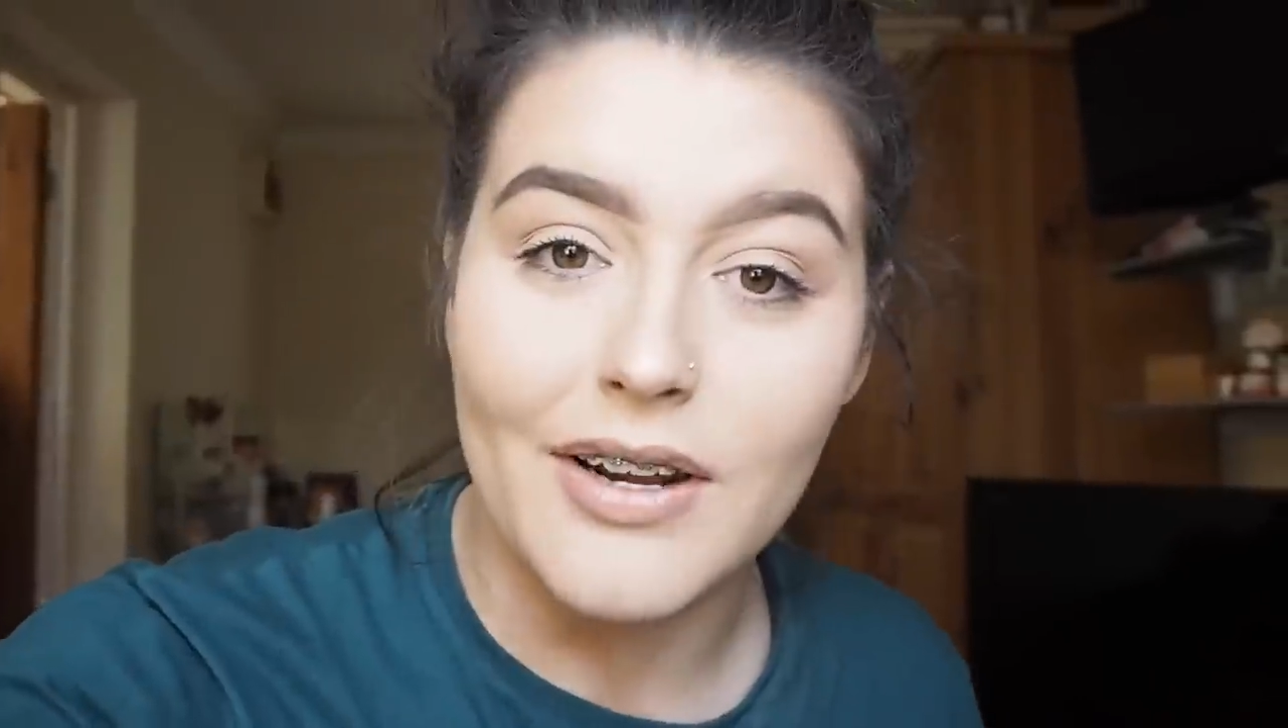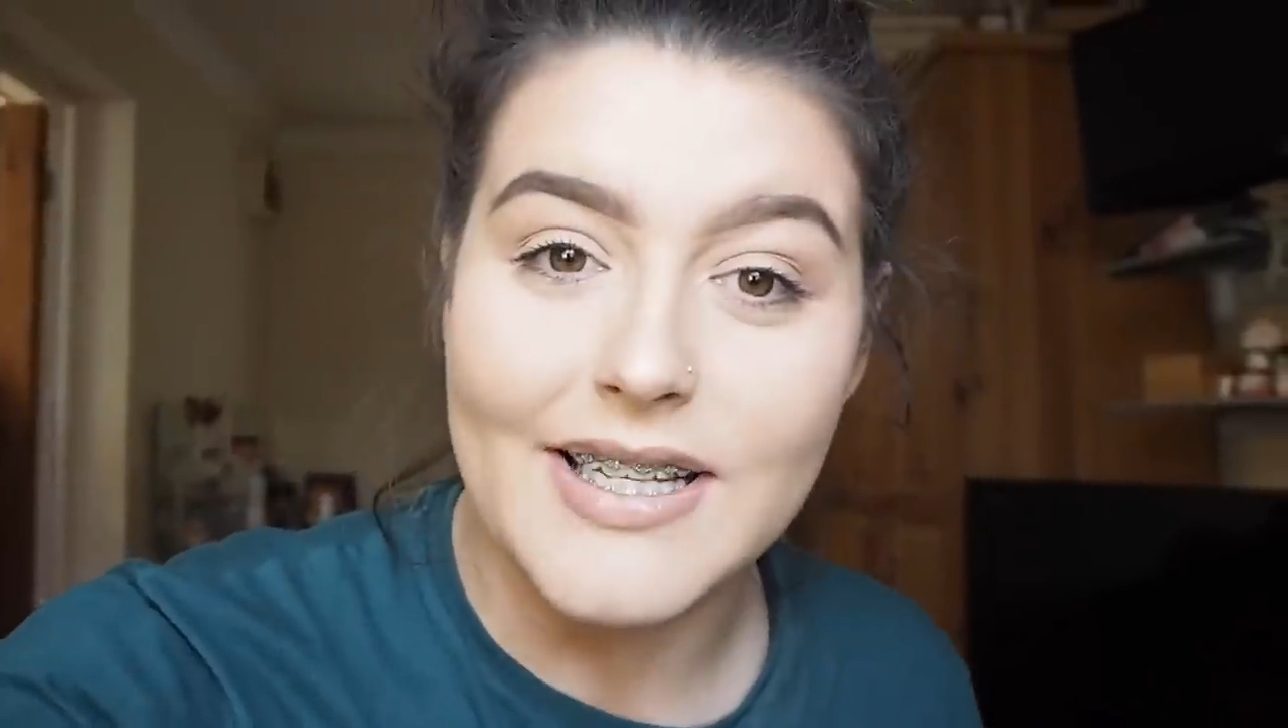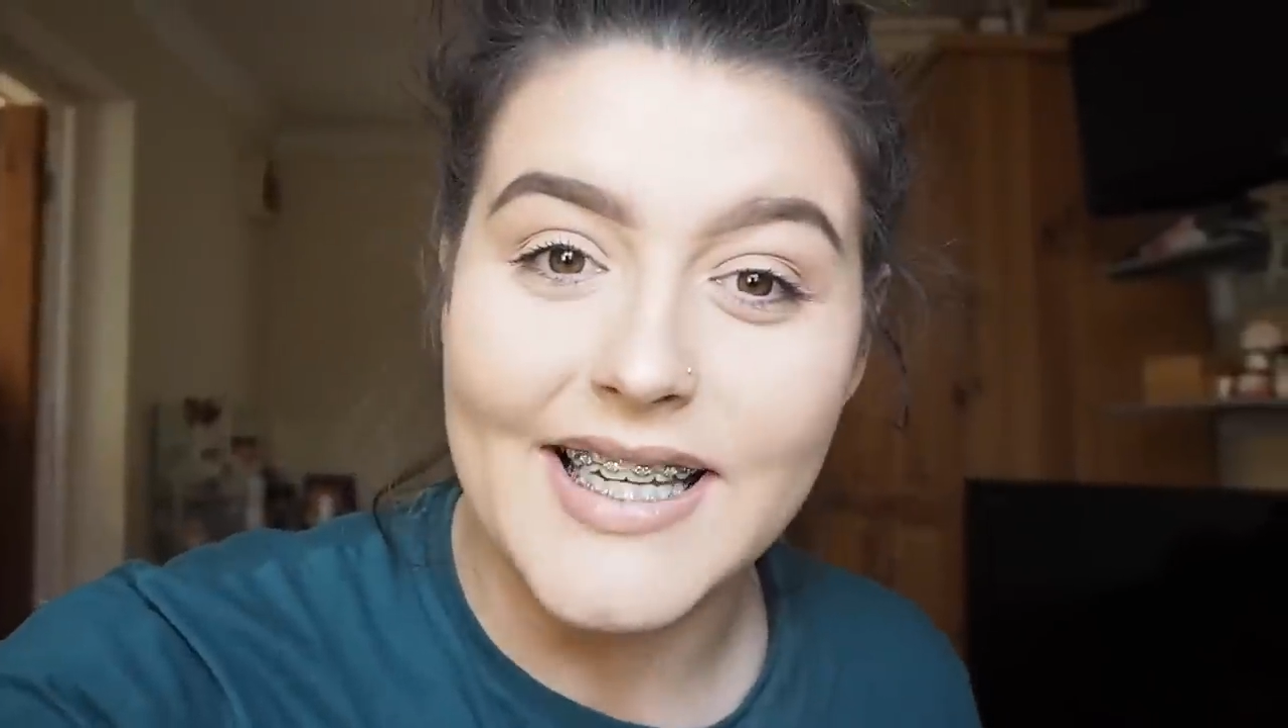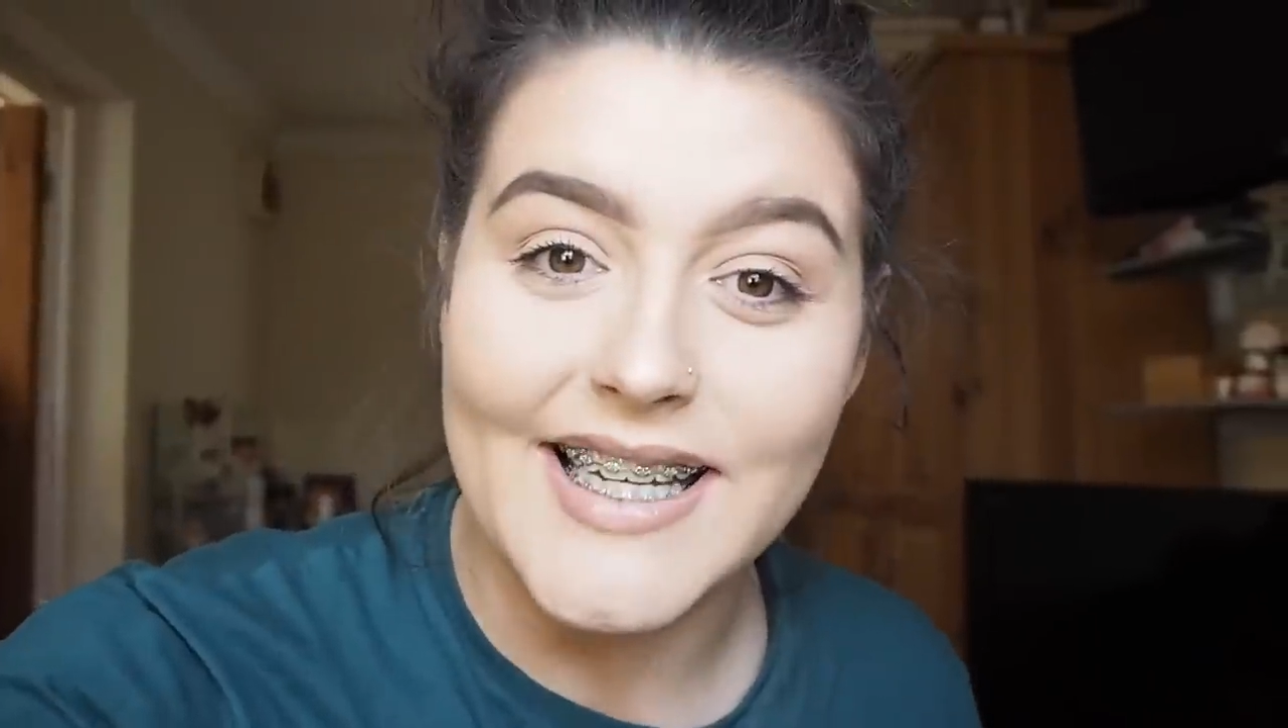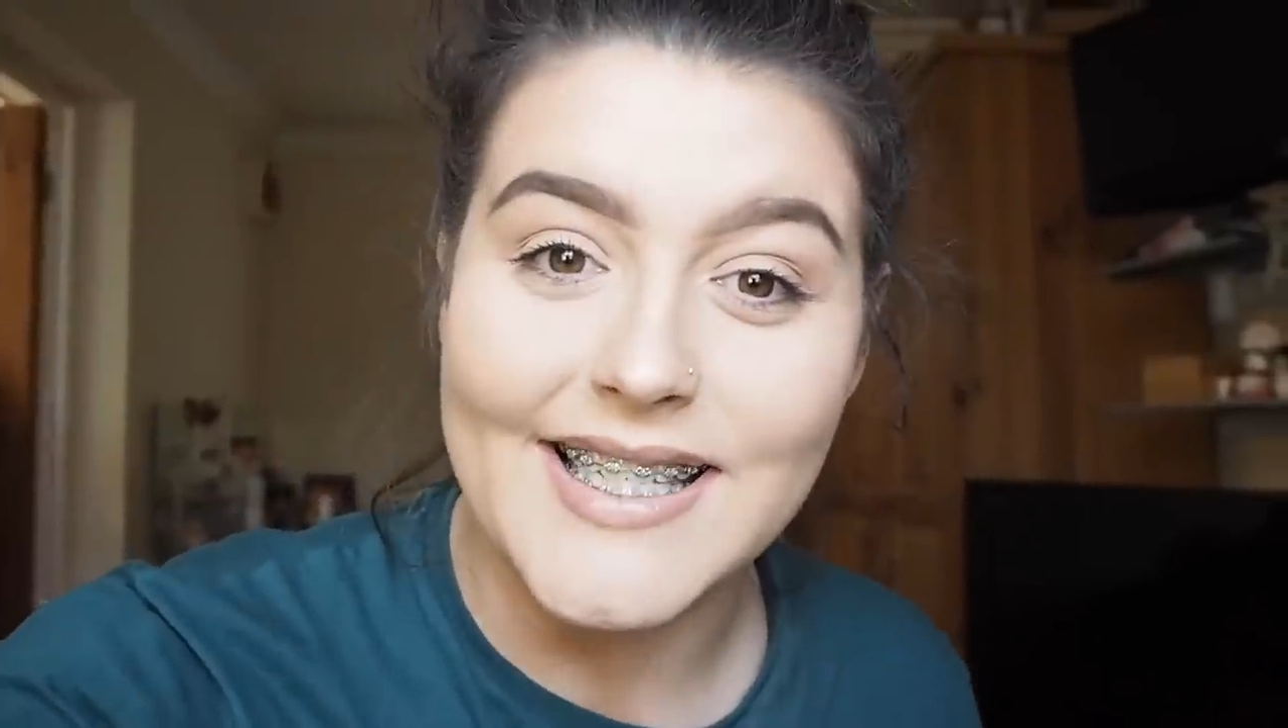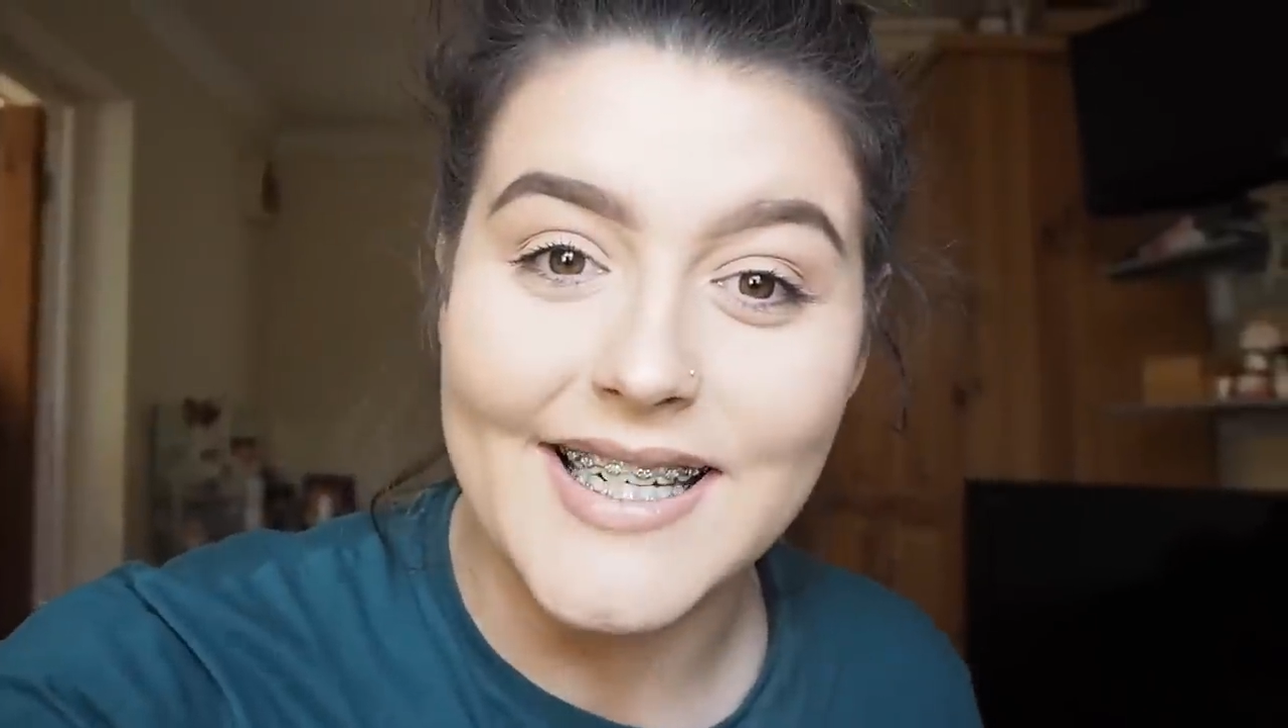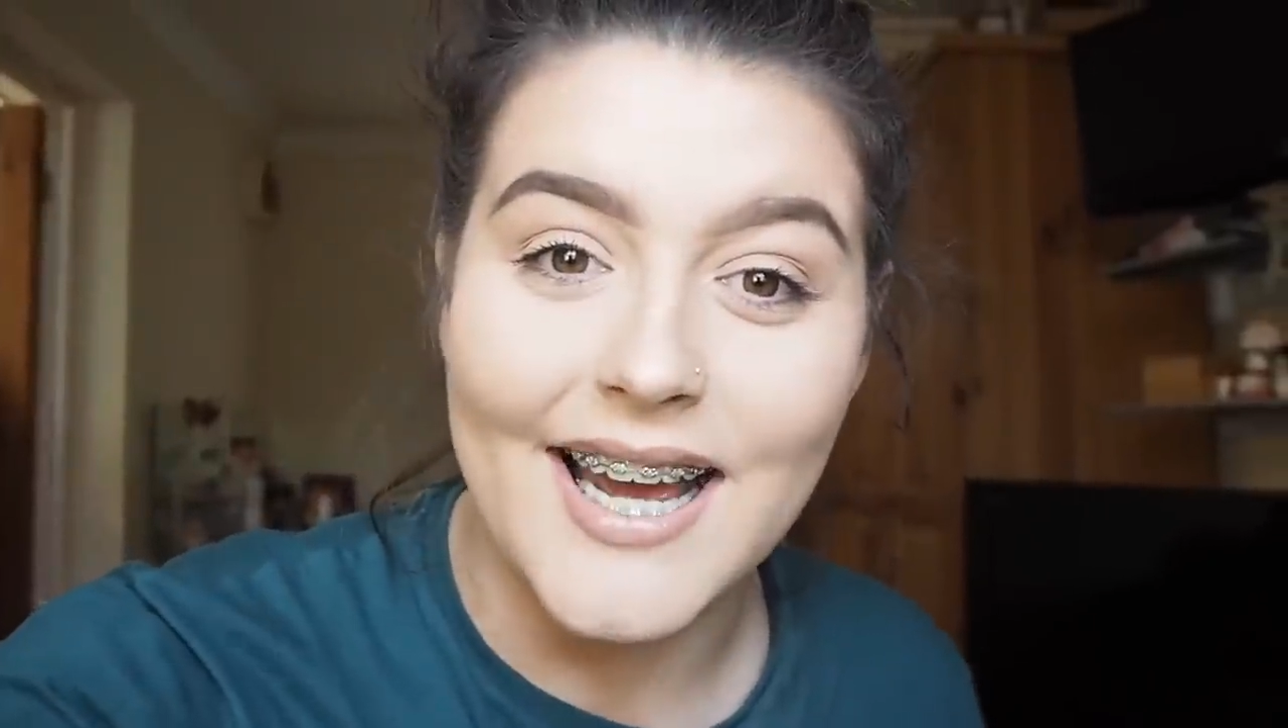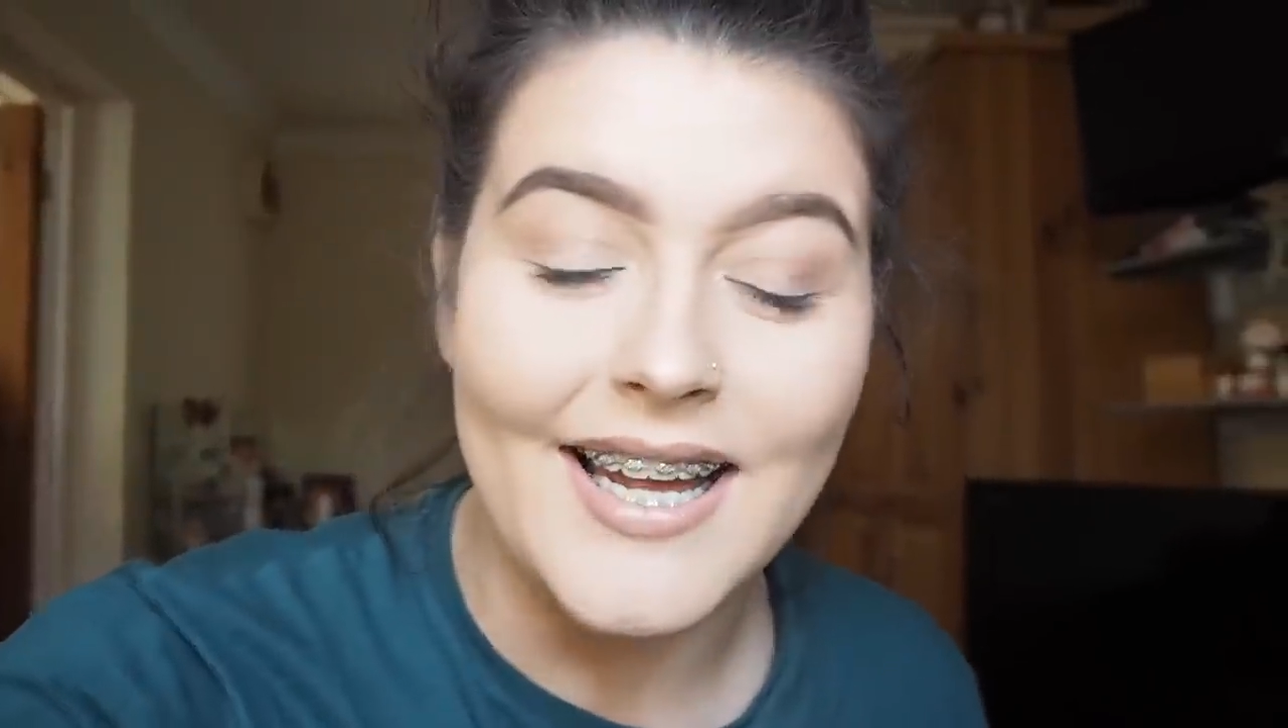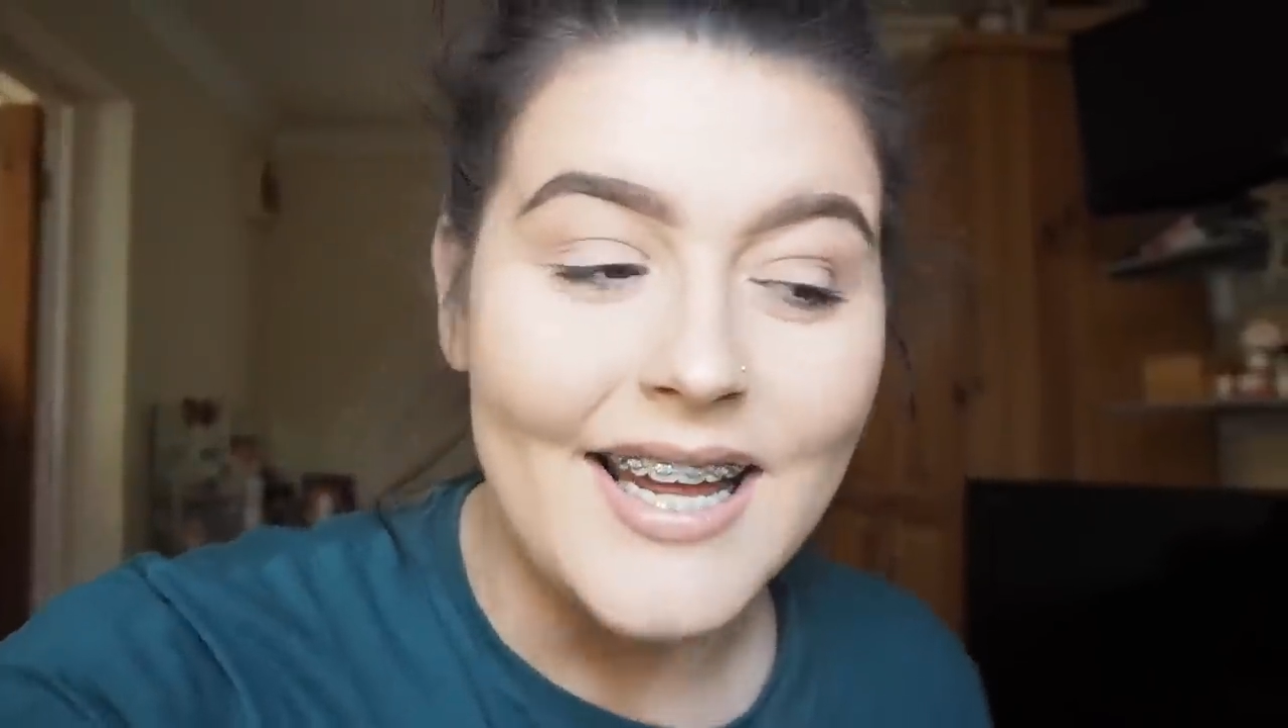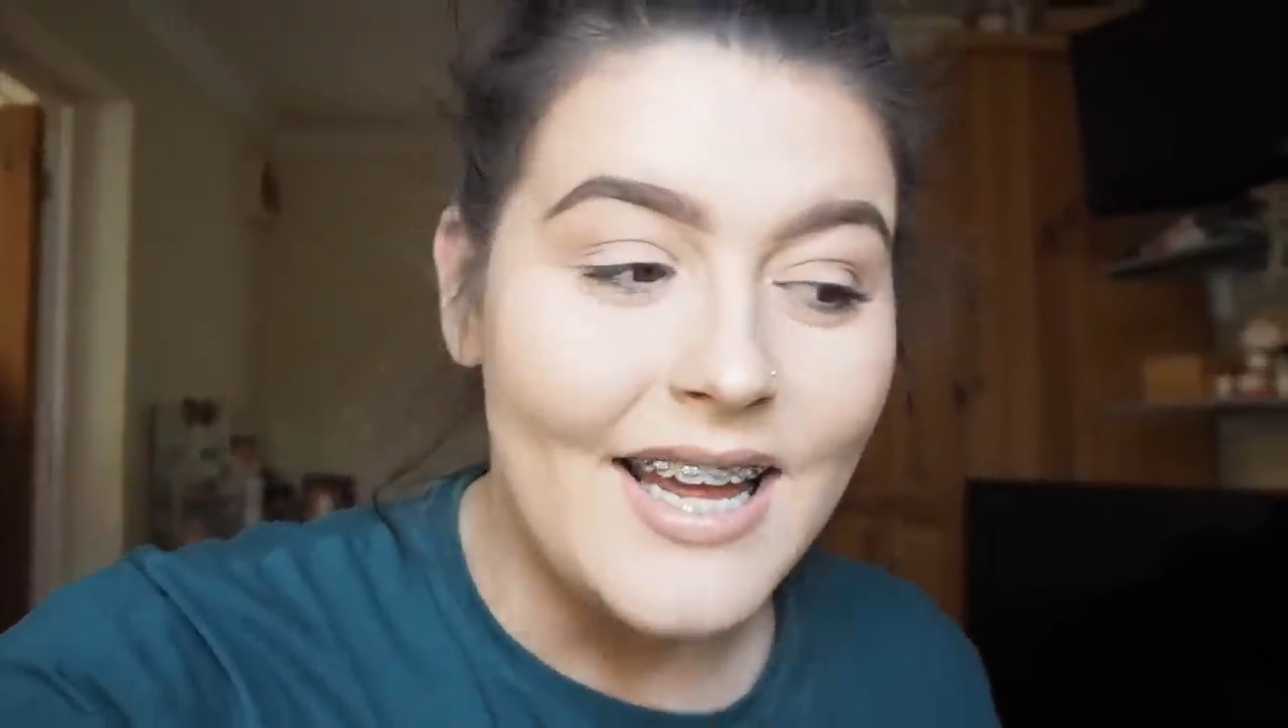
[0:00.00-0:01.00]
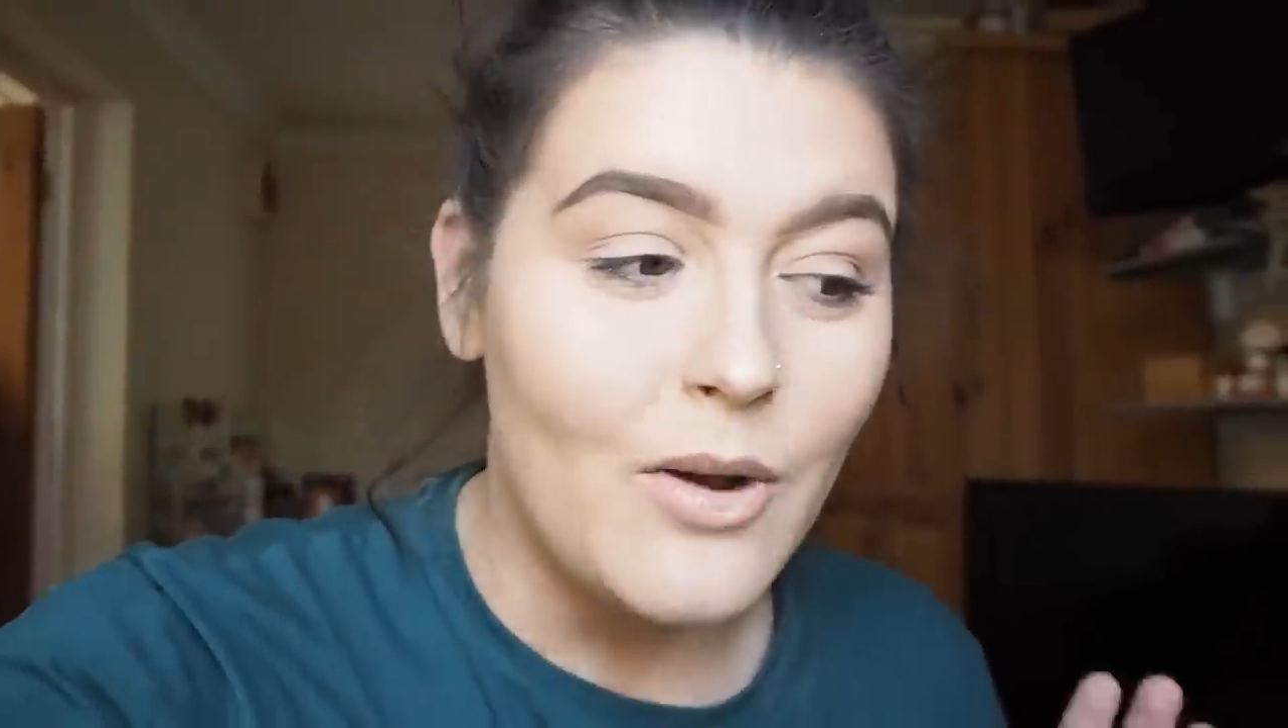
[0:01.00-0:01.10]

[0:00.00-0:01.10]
nice Easter